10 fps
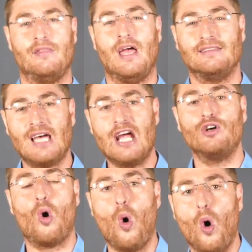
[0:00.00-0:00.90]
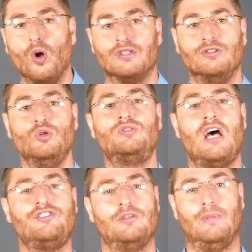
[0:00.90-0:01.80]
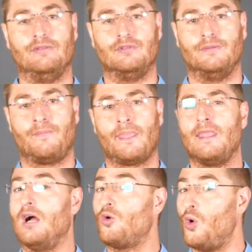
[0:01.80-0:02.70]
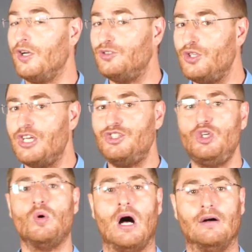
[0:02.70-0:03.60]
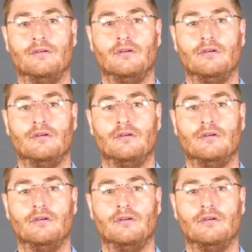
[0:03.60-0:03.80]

The entire Old and New Testament, according to Yeshua,